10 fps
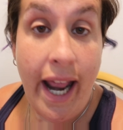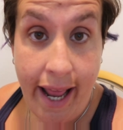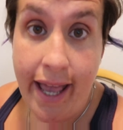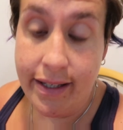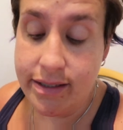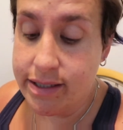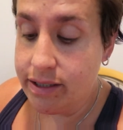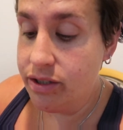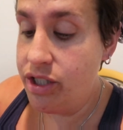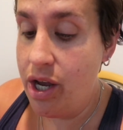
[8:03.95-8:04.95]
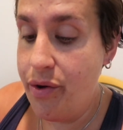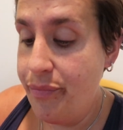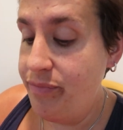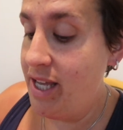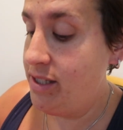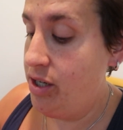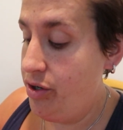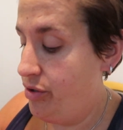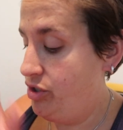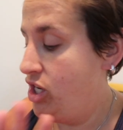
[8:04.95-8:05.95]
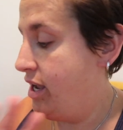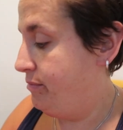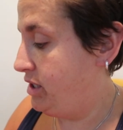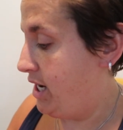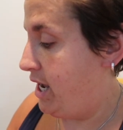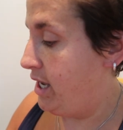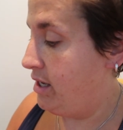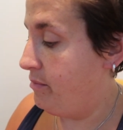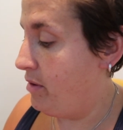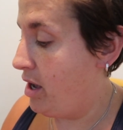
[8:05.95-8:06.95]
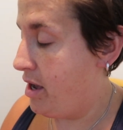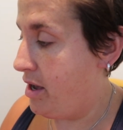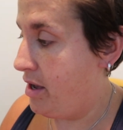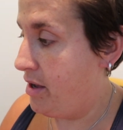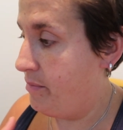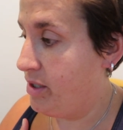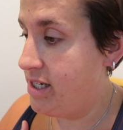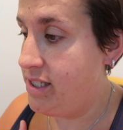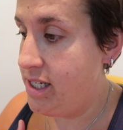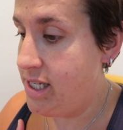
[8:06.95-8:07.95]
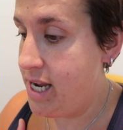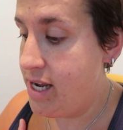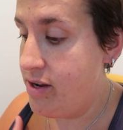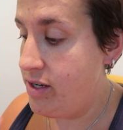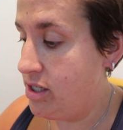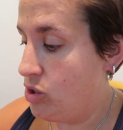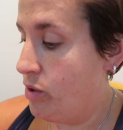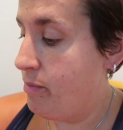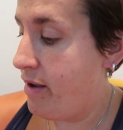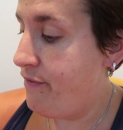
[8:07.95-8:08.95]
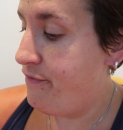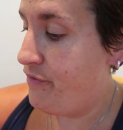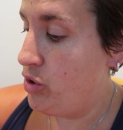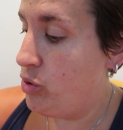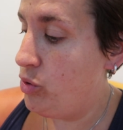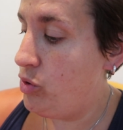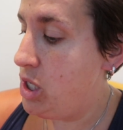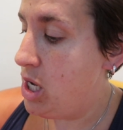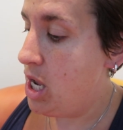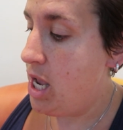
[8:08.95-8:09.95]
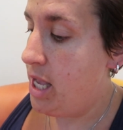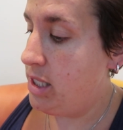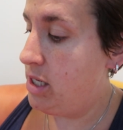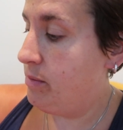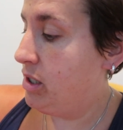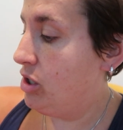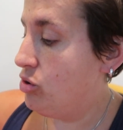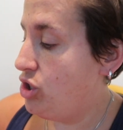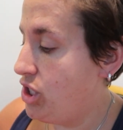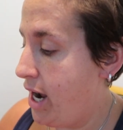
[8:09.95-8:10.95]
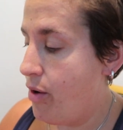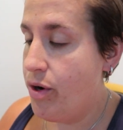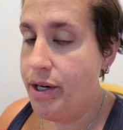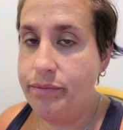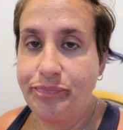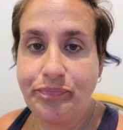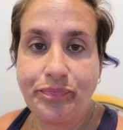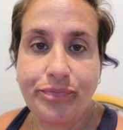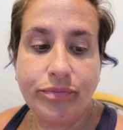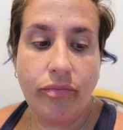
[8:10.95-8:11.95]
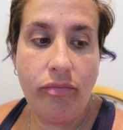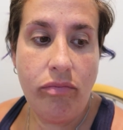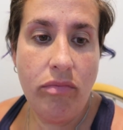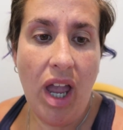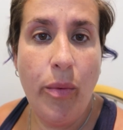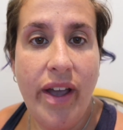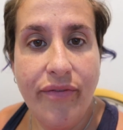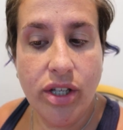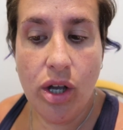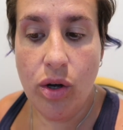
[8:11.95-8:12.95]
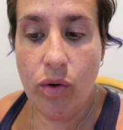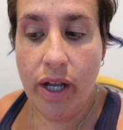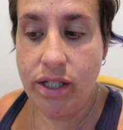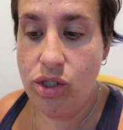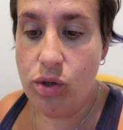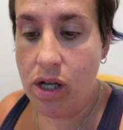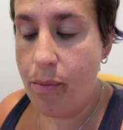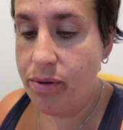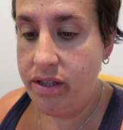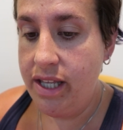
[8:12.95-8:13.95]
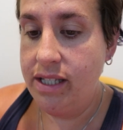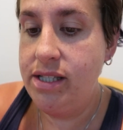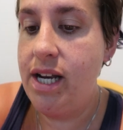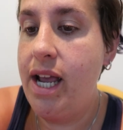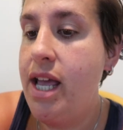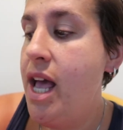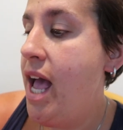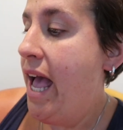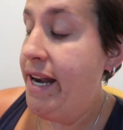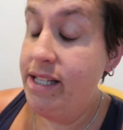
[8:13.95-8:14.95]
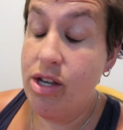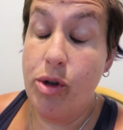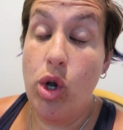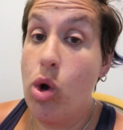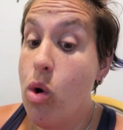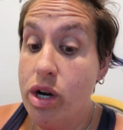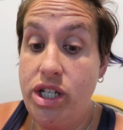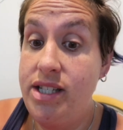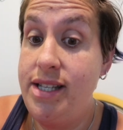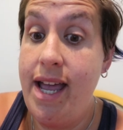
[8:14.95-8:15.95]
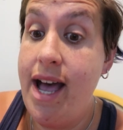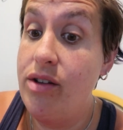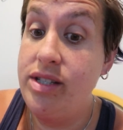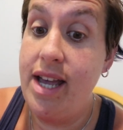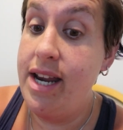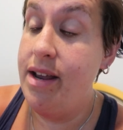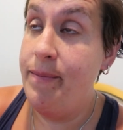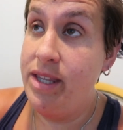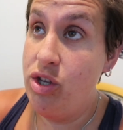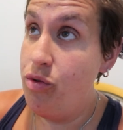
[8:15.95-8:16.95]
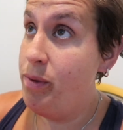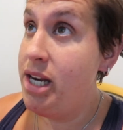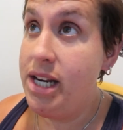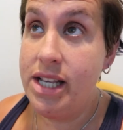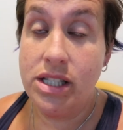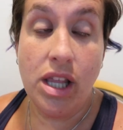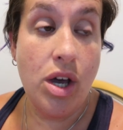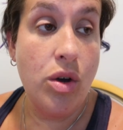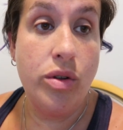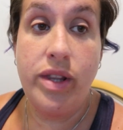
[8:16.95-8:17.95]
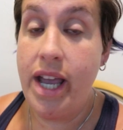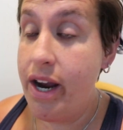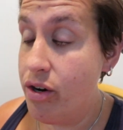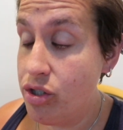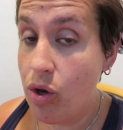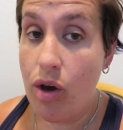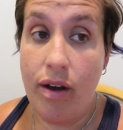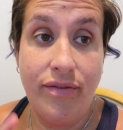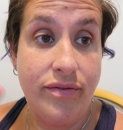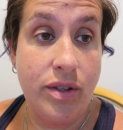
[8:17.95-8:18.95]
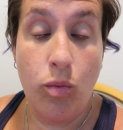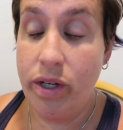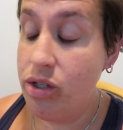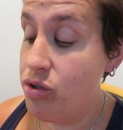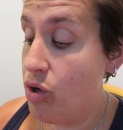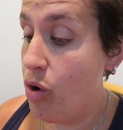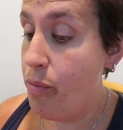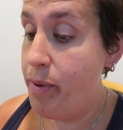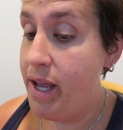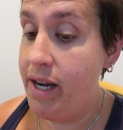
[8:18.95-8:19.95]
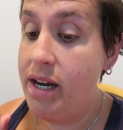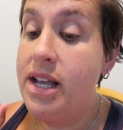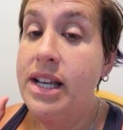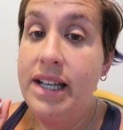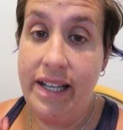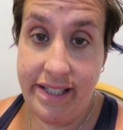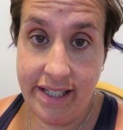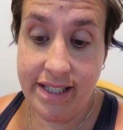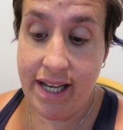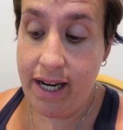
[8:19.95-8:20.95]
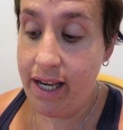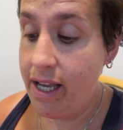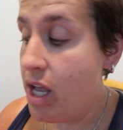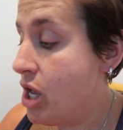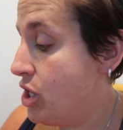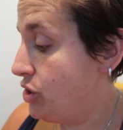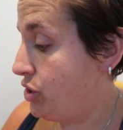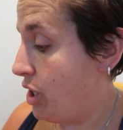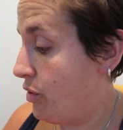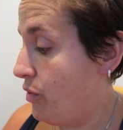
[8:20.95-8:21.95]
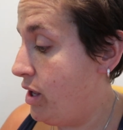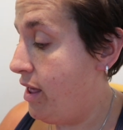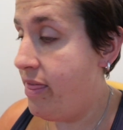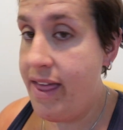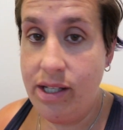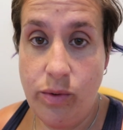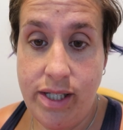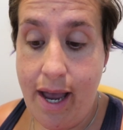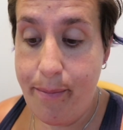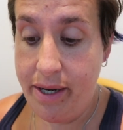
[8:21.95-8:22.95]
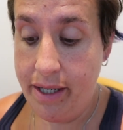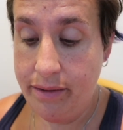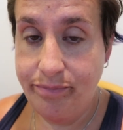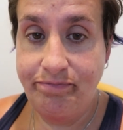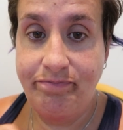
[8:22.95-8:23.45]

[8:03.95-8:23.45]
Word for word: and eggs. So that's her jam today. I'm gonna sit down, enjoy my food, and then I'm gonna go shower, and we have to go and do a couple of things today. And it's a gorgeous day outside. I mean, the humidity is low, the air's off, the windows are open. It's exciting. So that's what's happening.